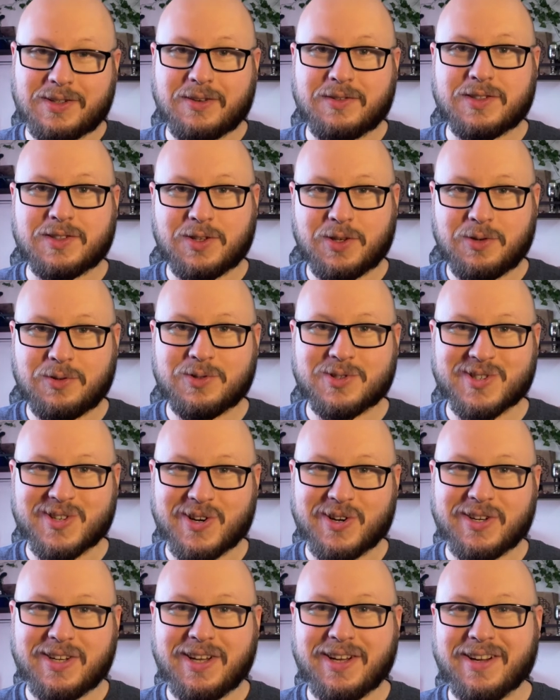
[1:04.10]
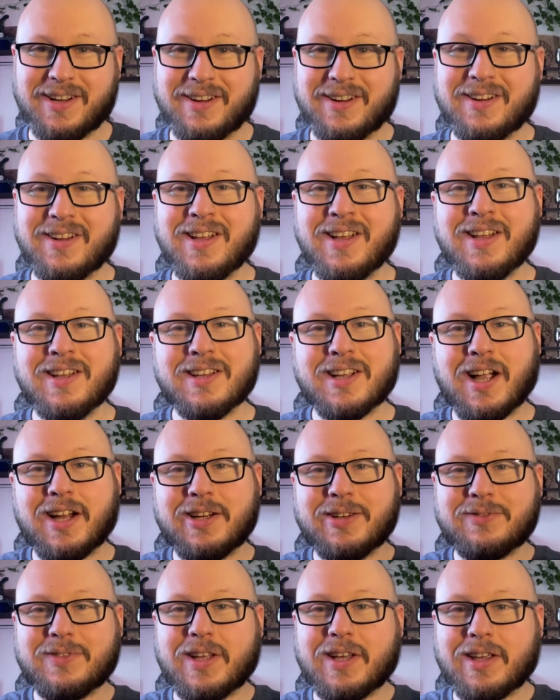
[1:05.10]
as a huge nerd here, kind
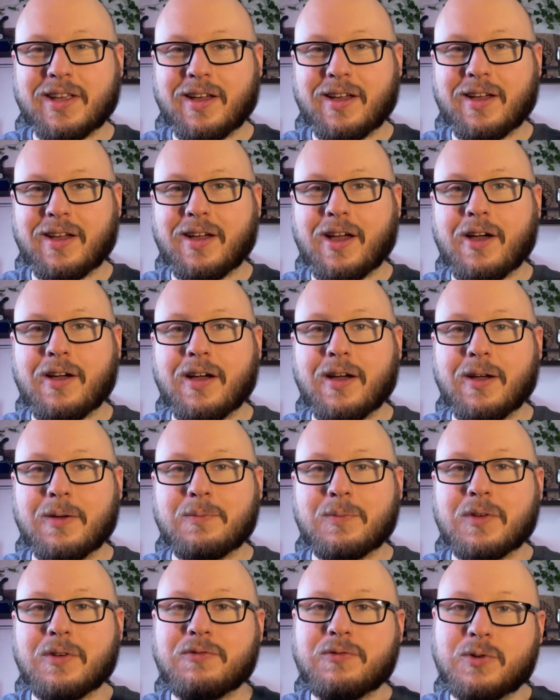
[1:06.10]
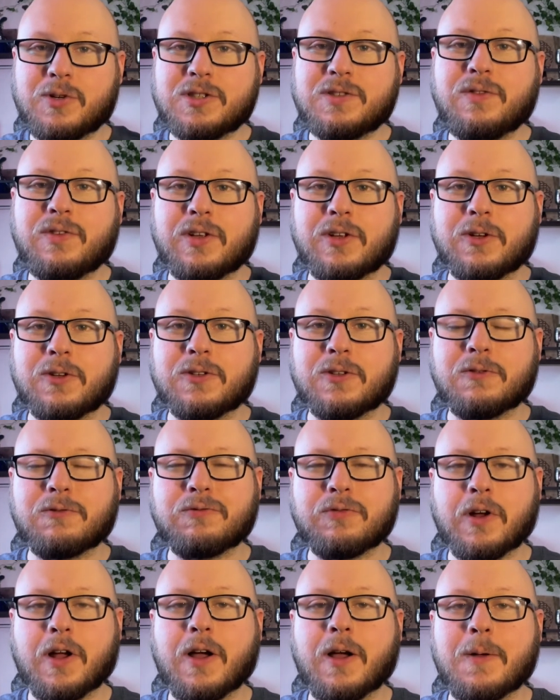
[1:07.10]
of like a force field
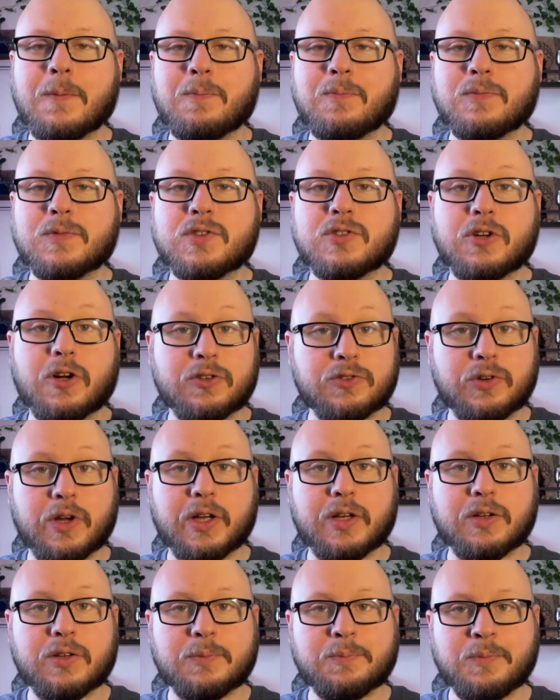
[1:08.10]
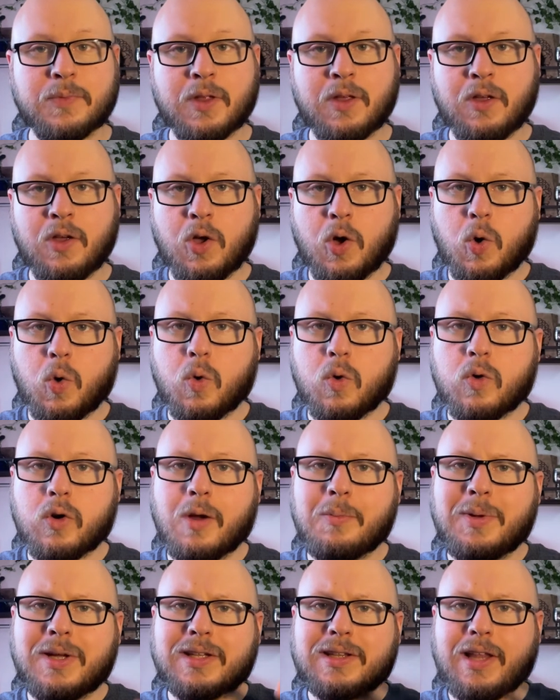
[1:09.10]
from Star Trek, or a
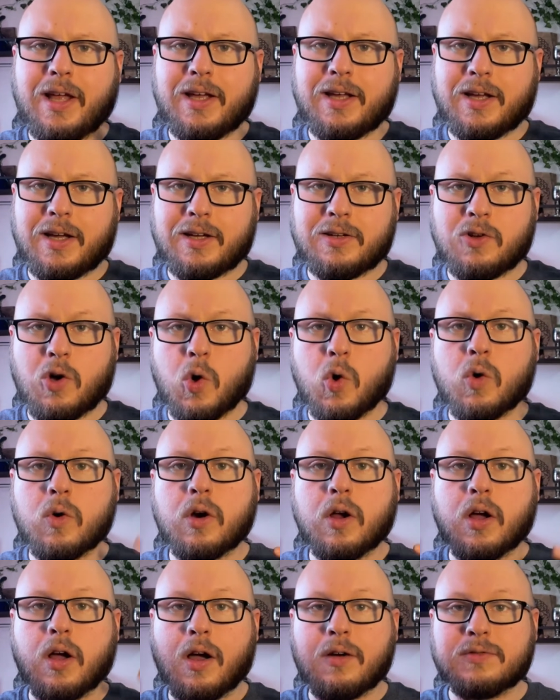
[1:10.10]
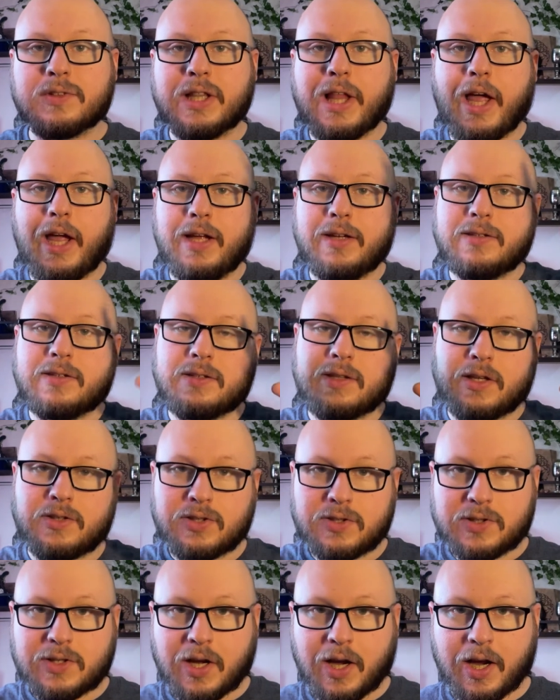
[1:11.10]
bit like an aura of light that
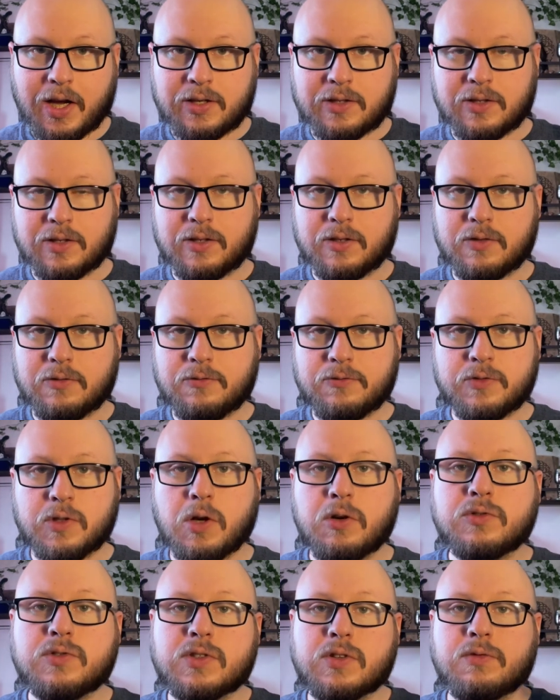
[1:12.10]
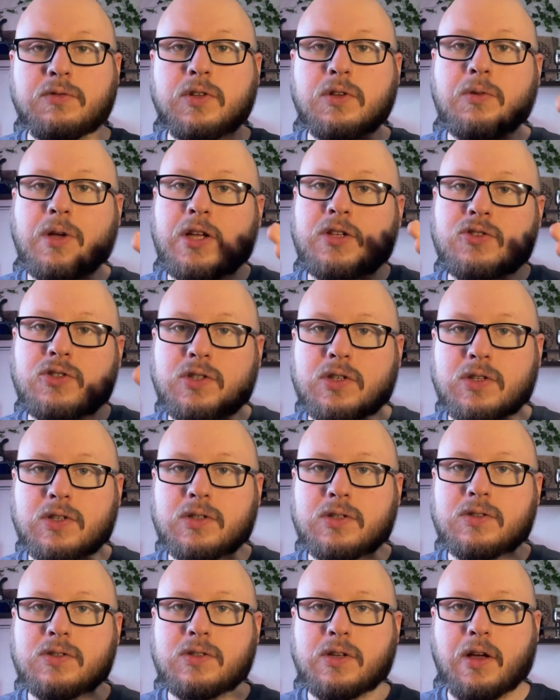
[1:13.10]
just kind of floats a few
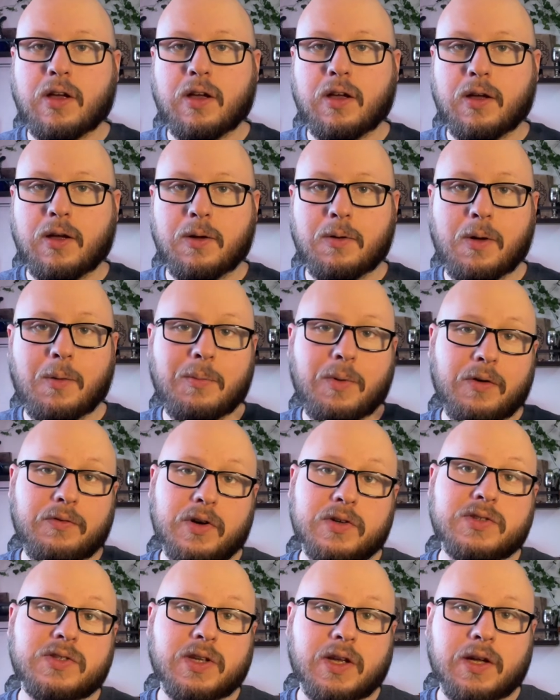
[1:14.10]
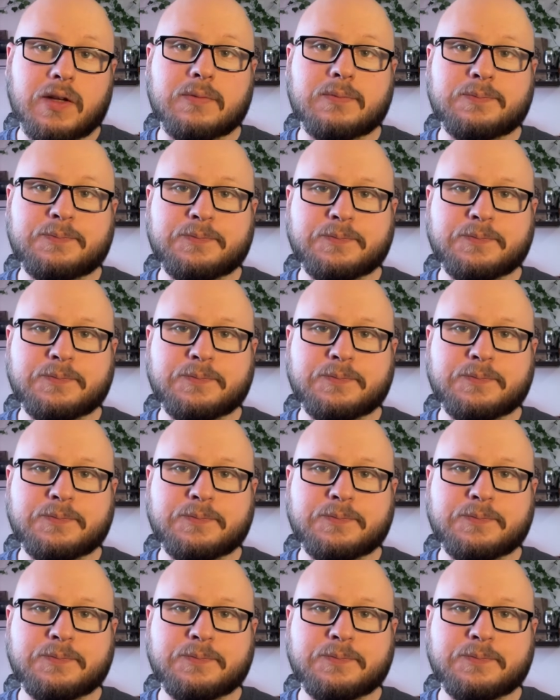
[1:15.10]
inches above our skin.